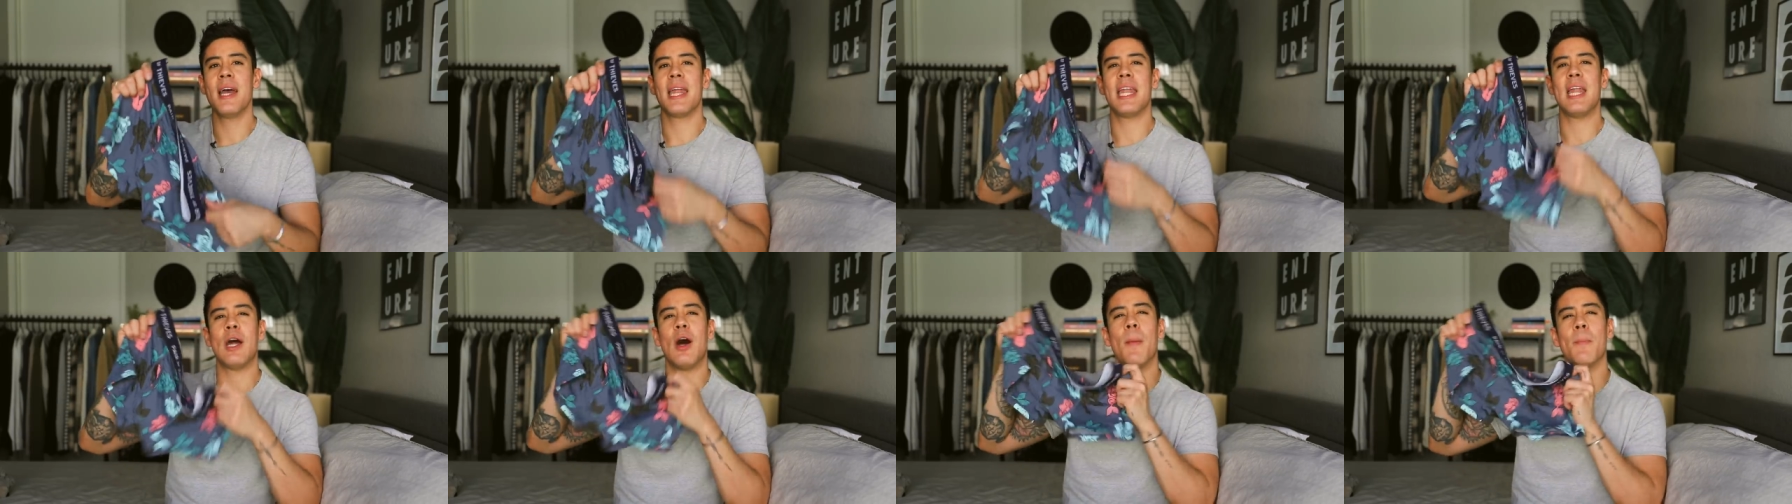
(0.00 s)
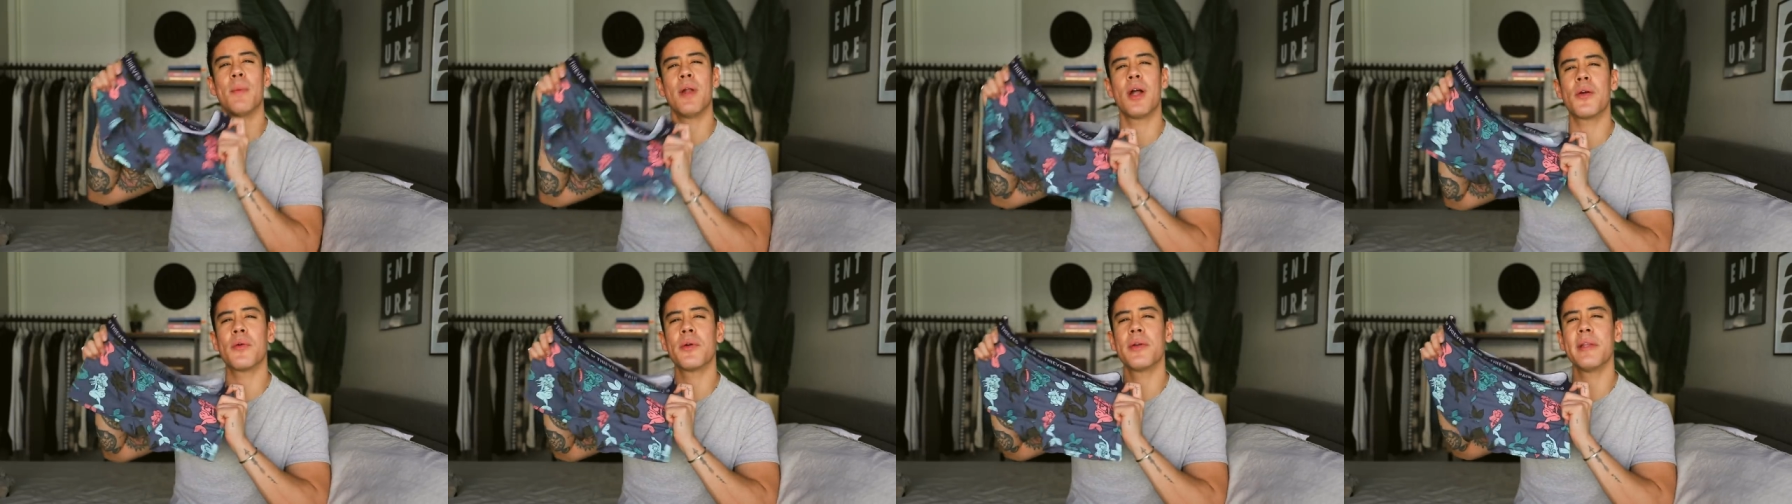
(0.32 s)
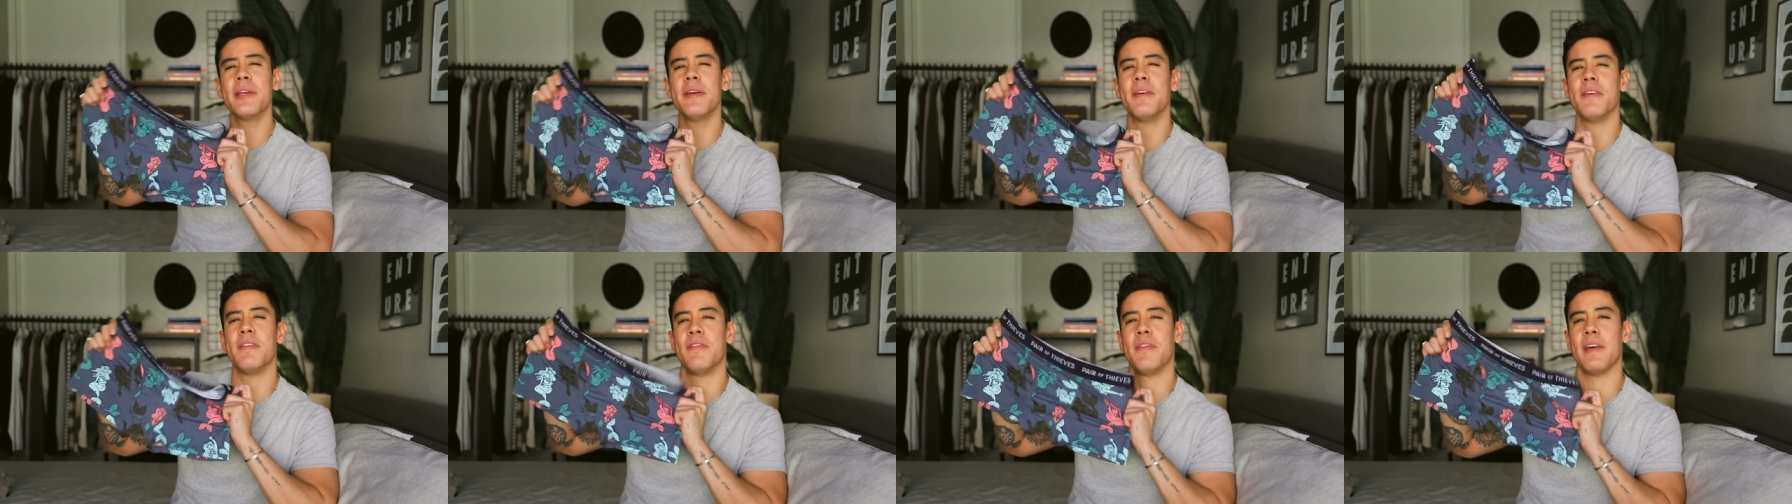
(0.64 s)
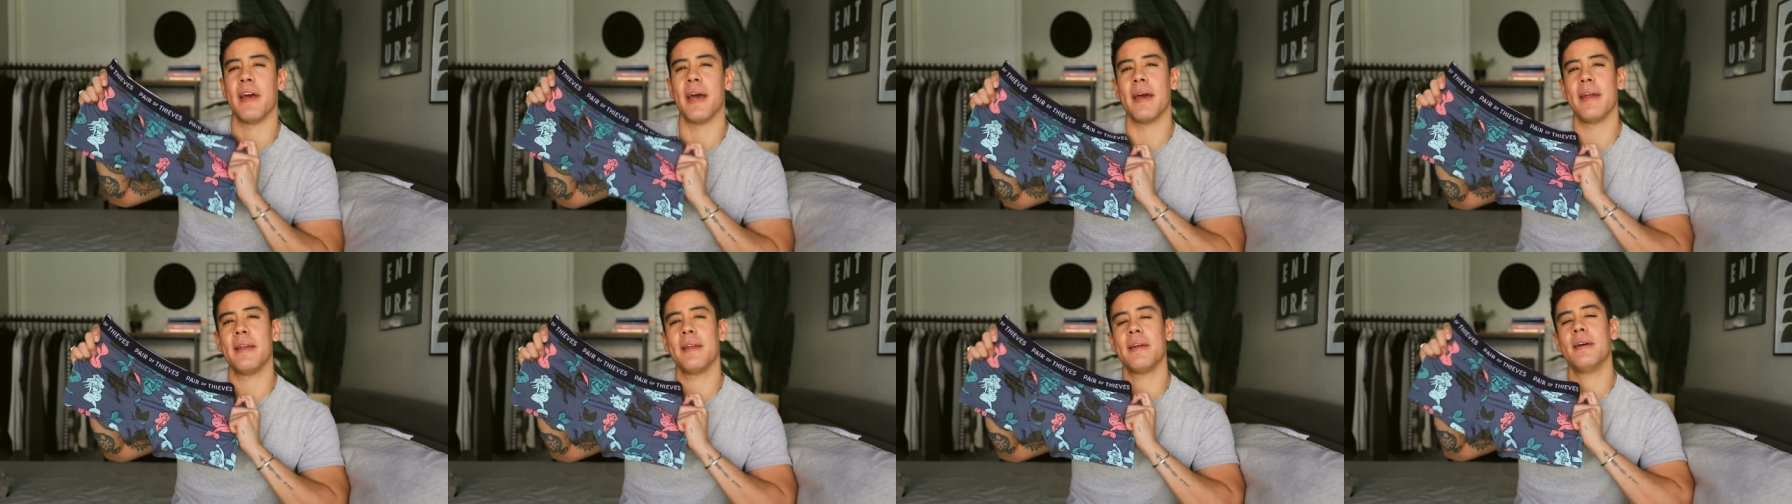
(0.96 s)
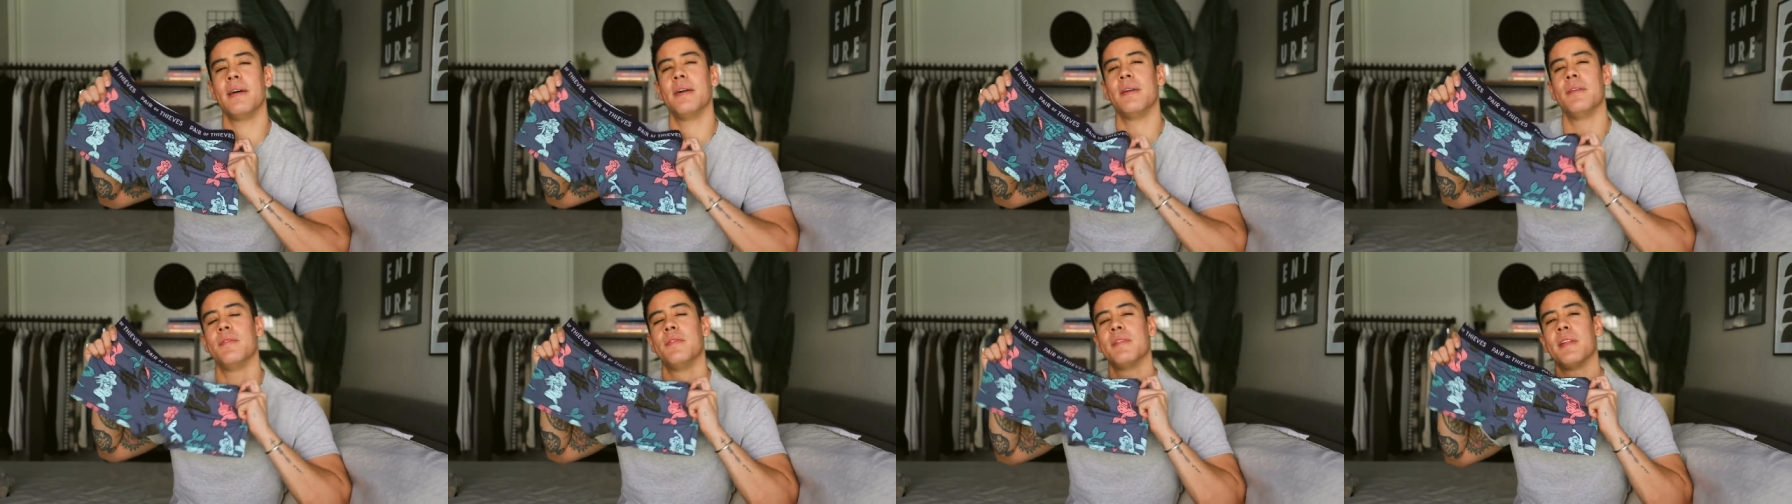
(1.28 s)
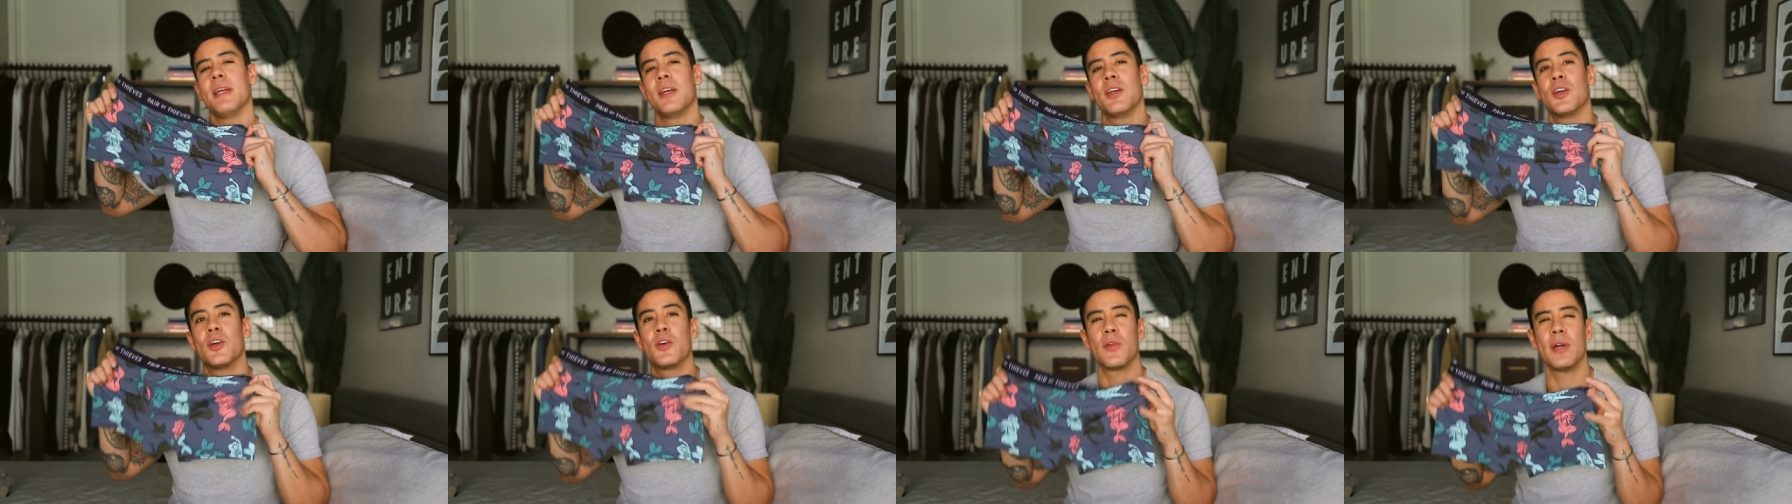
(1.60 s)
Now, I'm not really a fan of
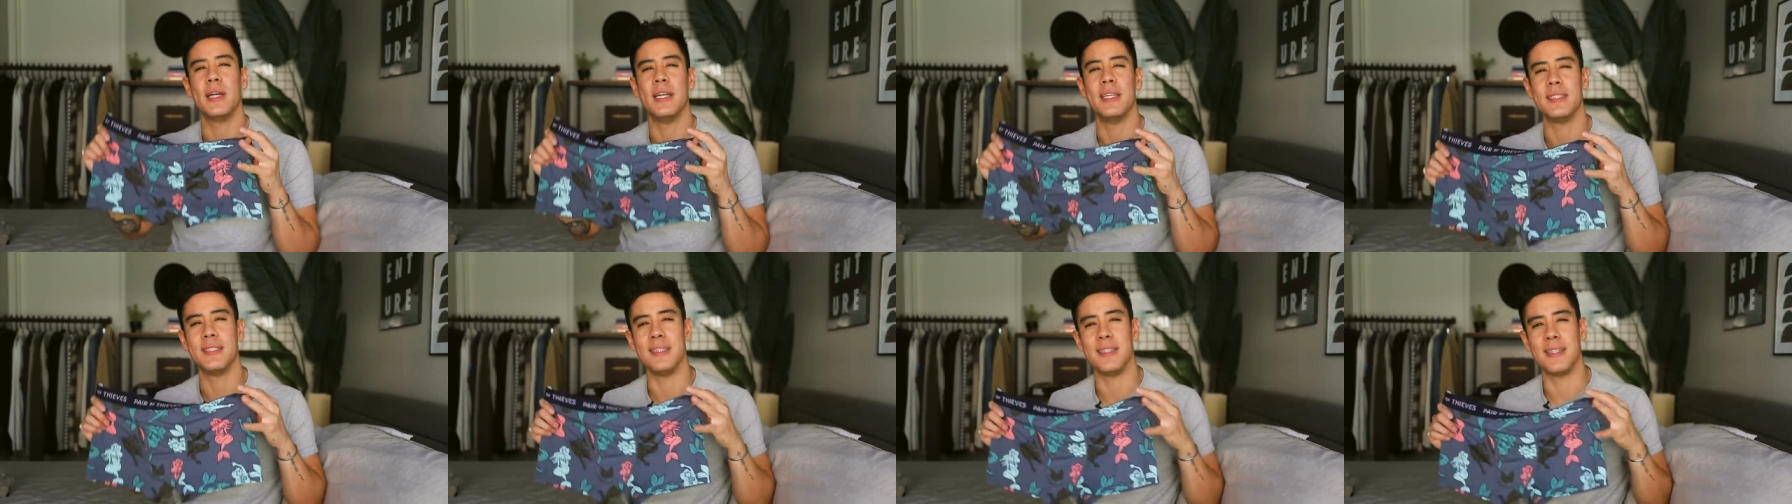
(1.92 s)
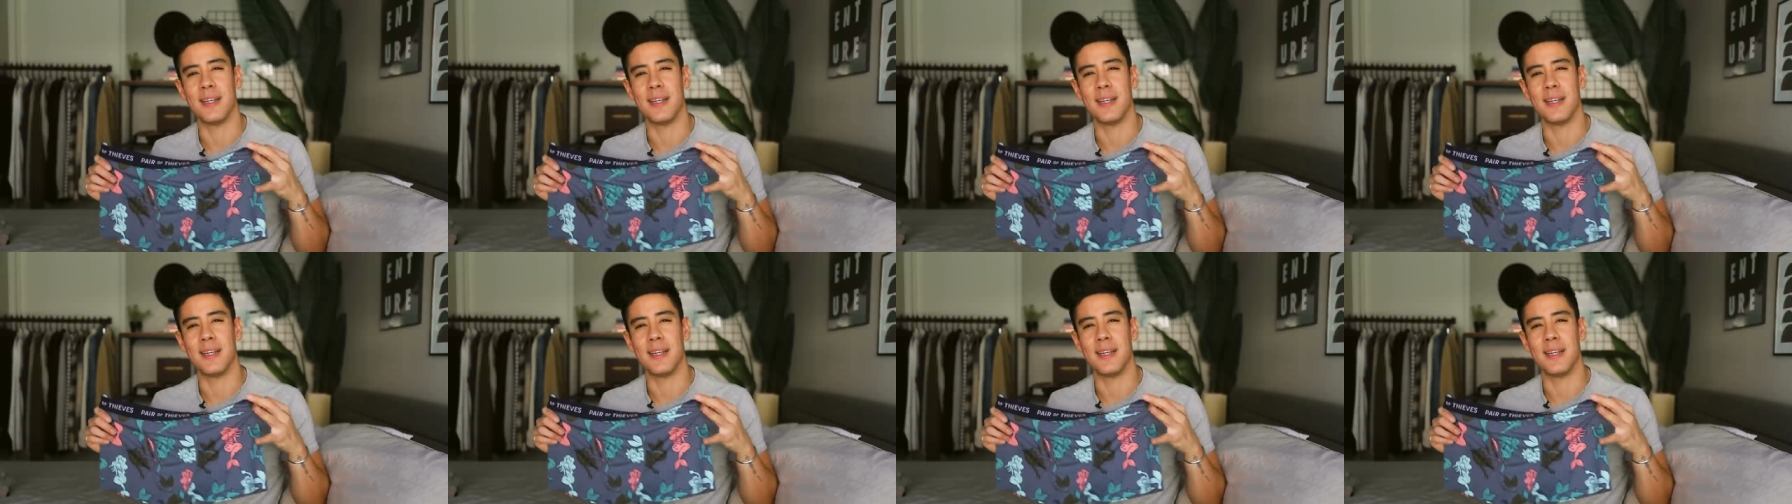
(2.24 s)
like crazy